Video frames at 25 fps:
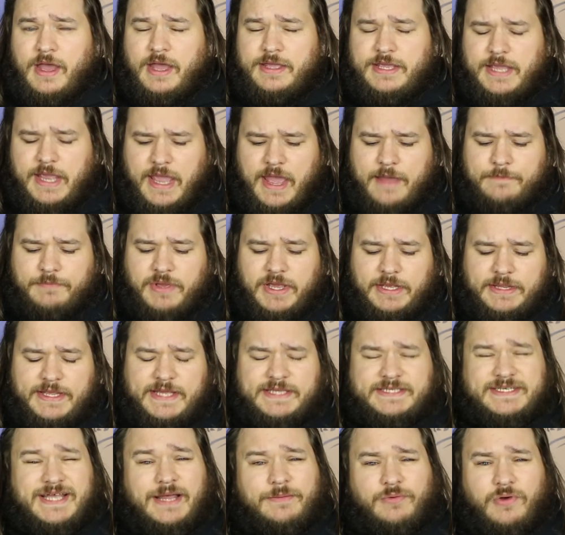You can pick
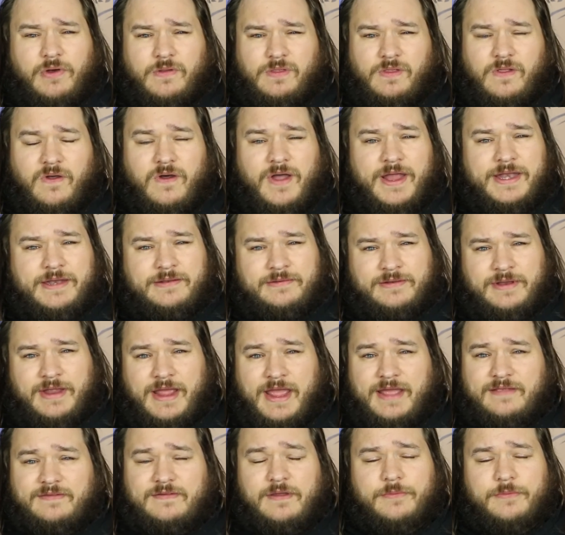these up online at